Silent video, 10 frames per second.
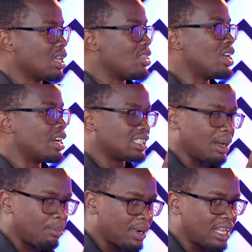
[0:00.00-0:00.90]
There is a
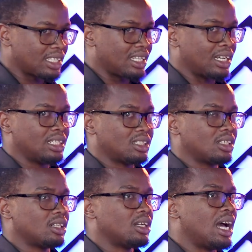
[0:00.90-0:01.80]
place that
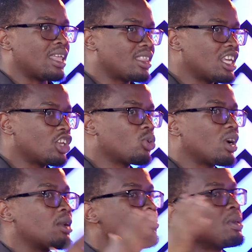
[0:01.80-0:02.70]
I think you
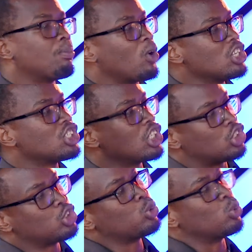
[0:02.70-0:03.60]
can be pointed
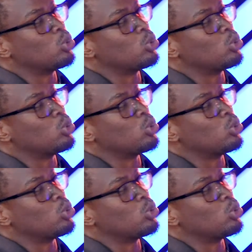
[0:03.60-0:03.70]
to,